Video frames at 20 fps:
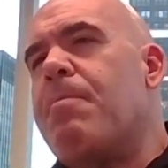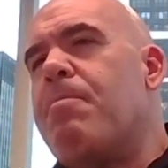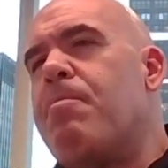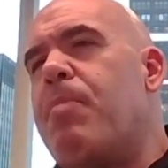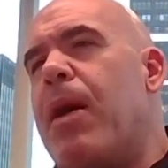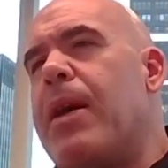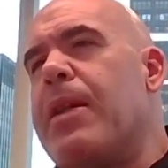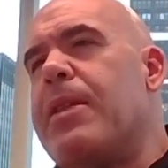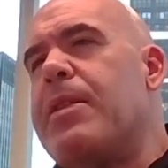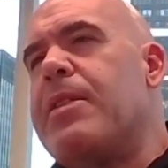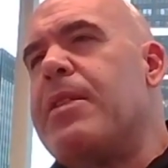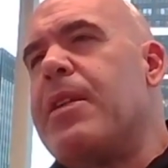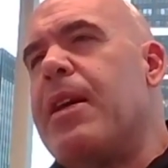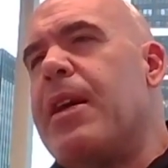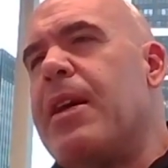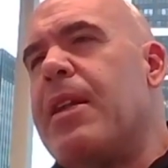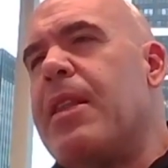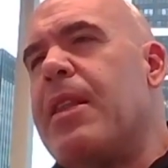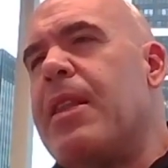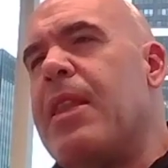but
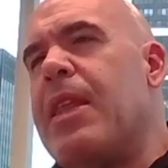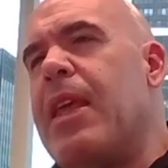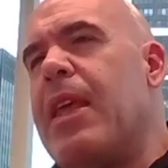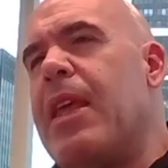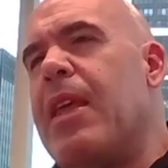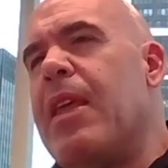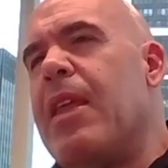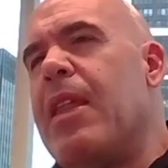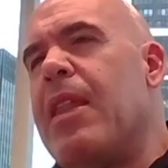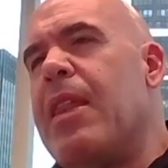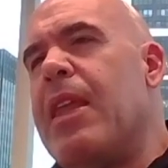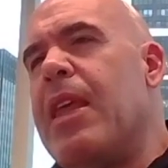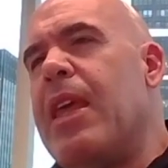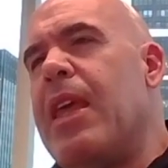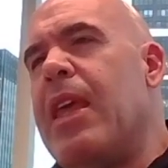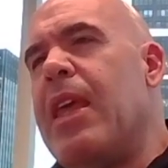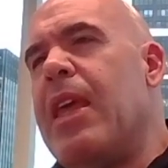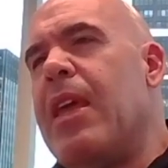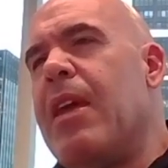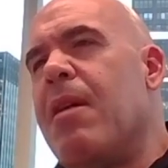
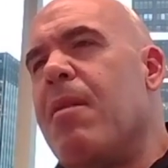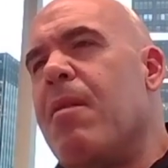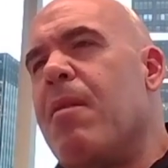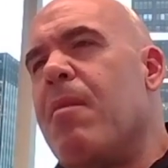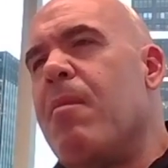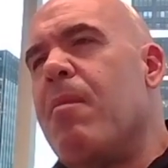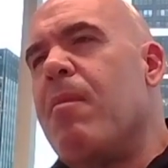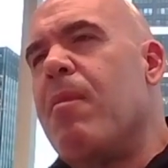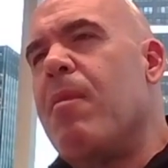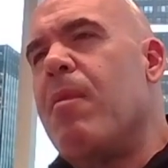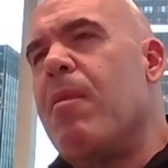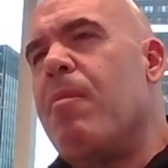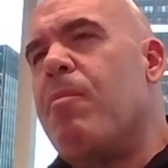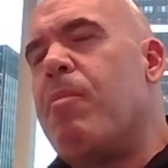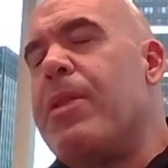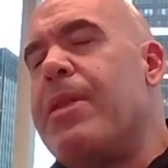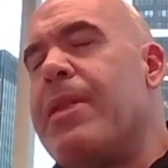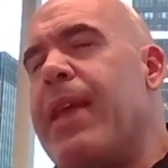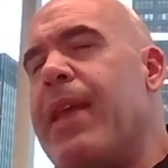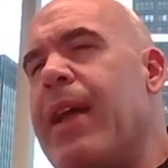the
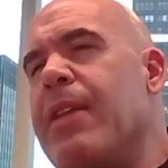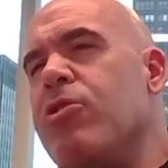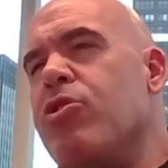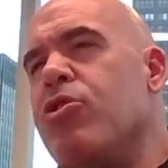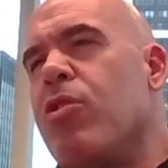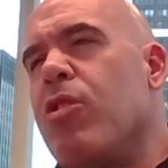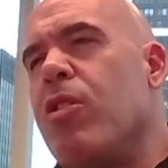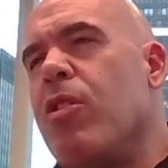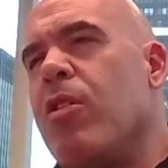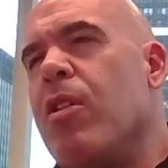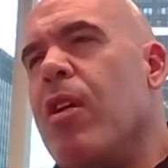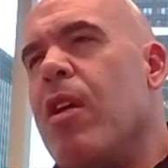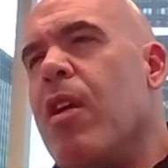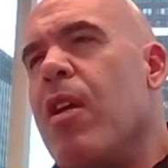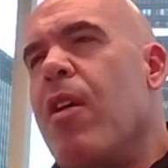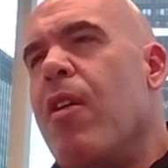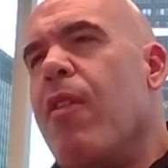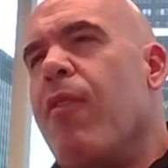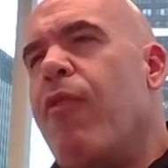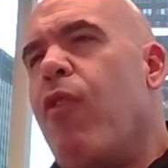potential
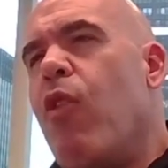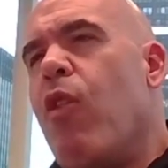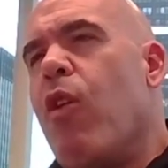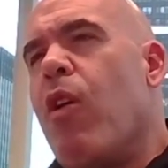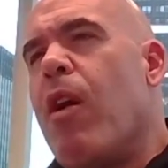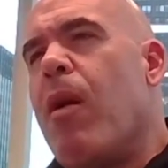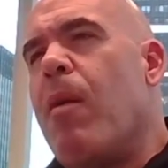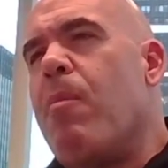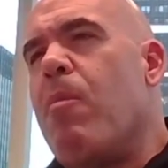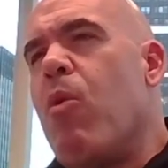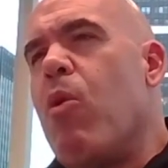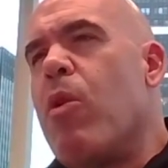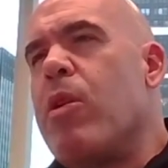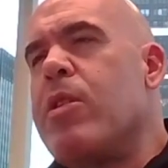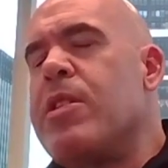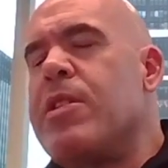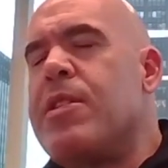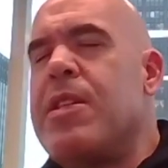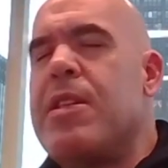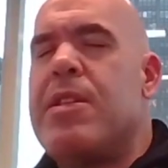for a more
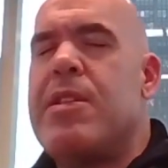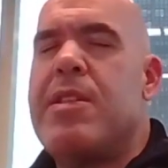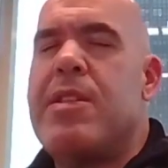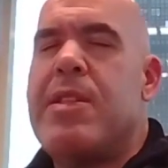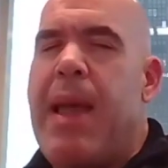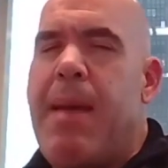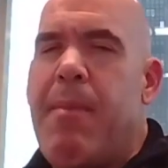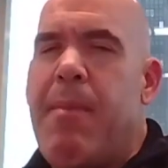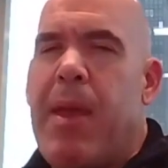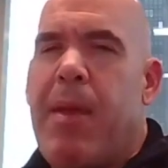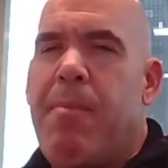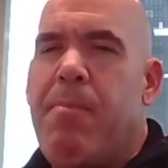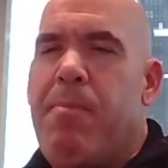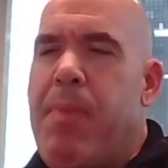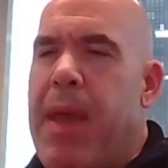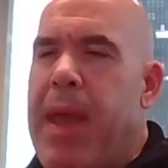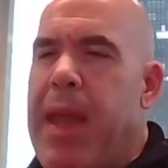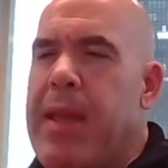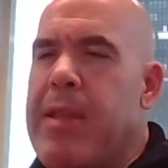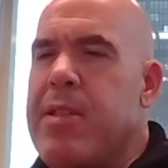systemic
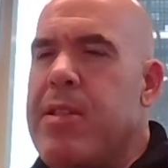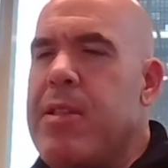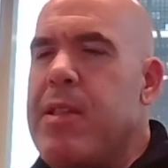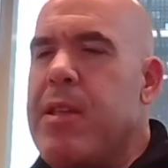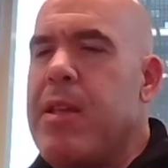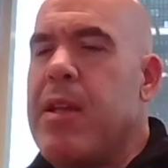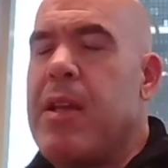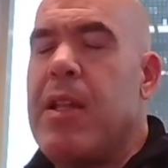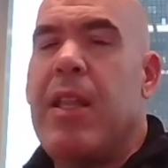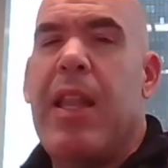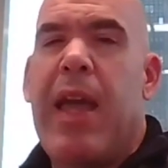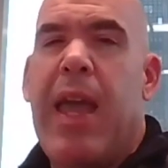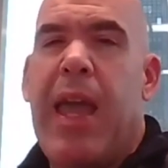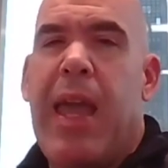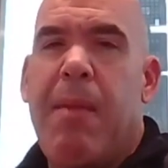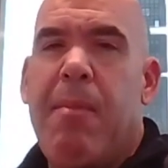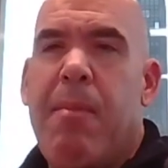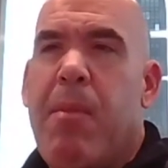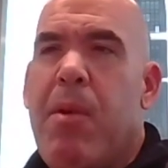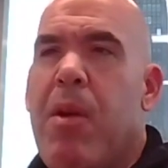based
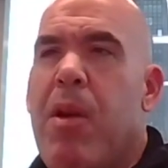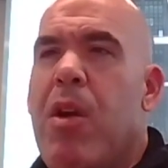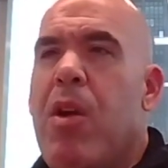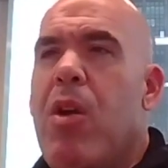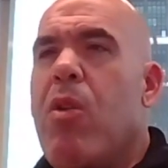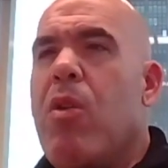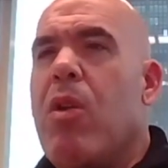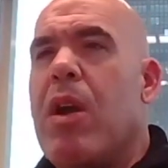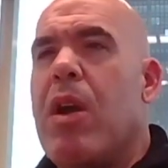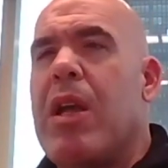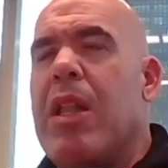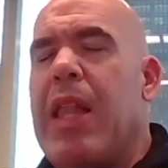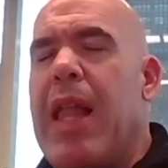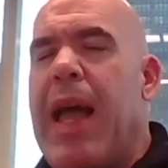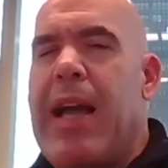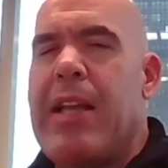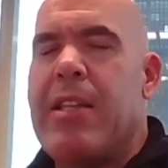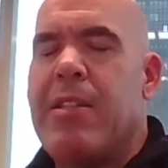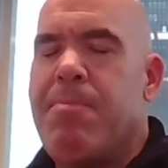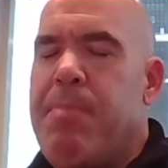claim or a
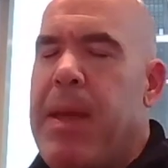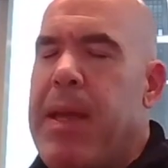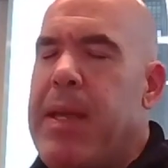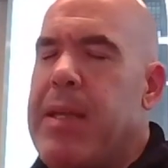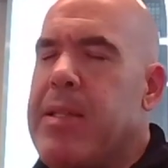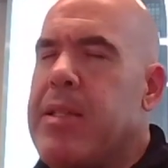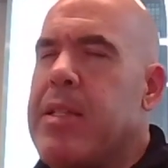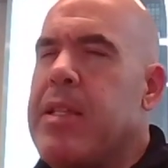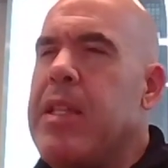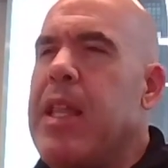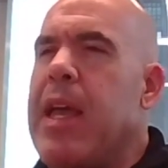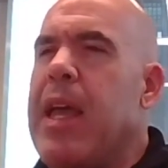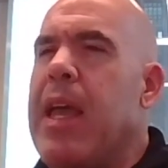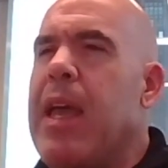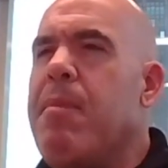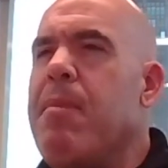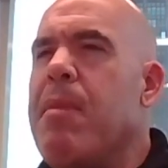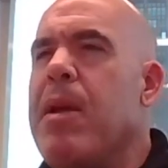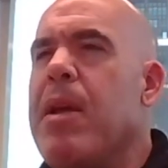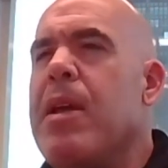class based
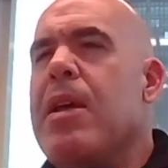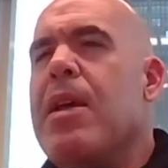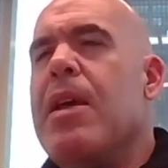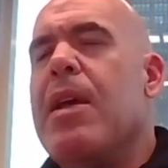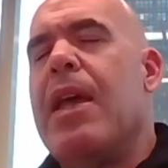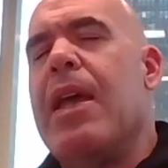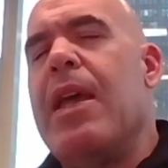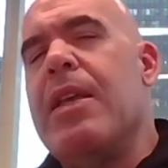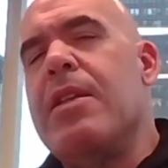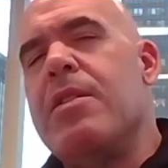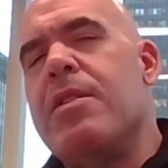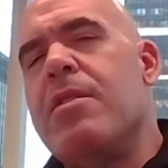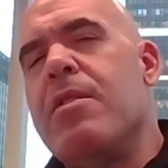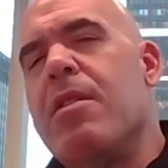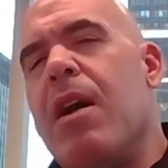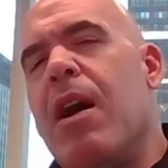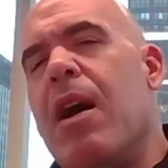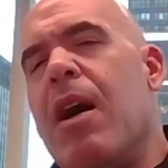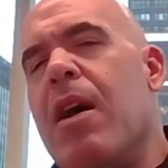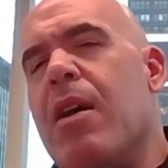claim is
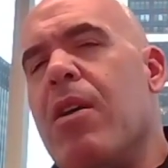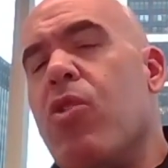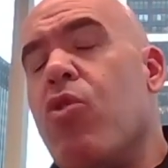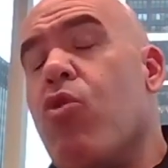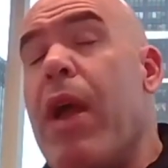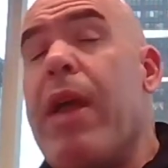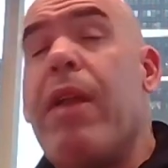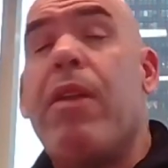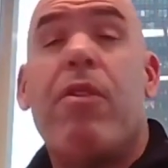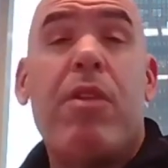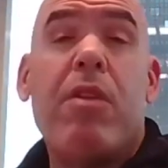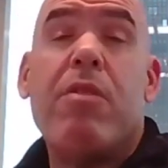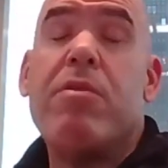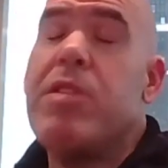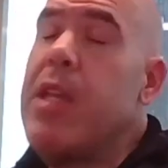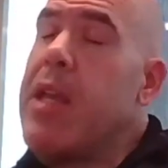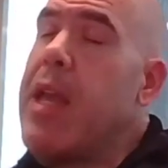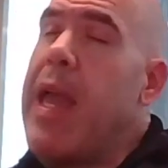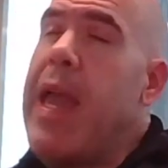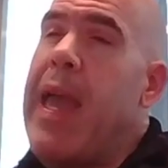greater
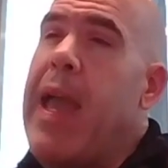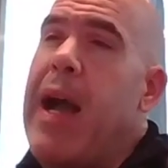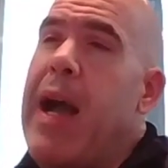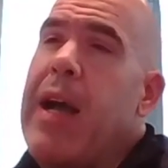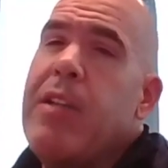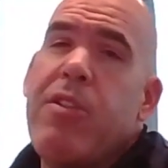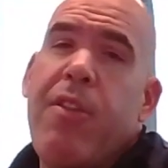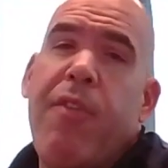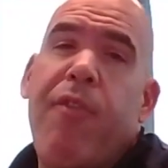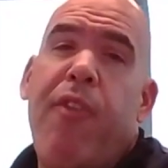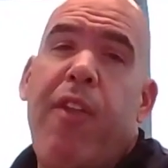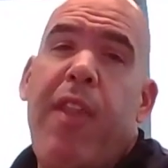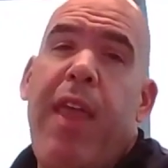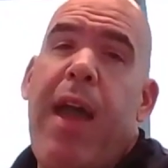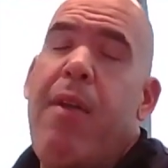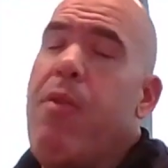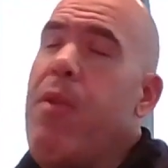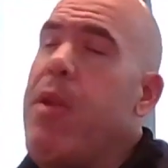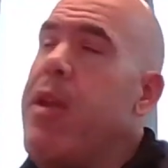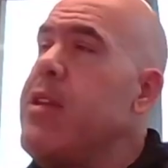using AI for
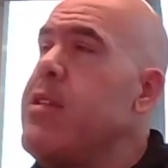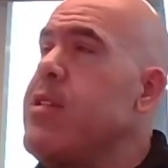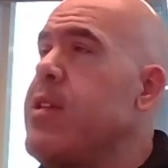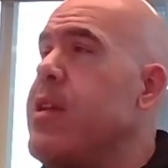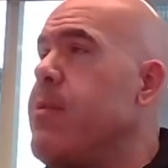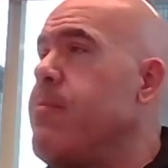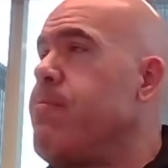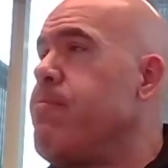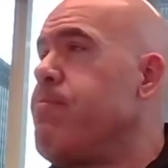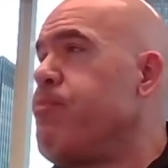that reason.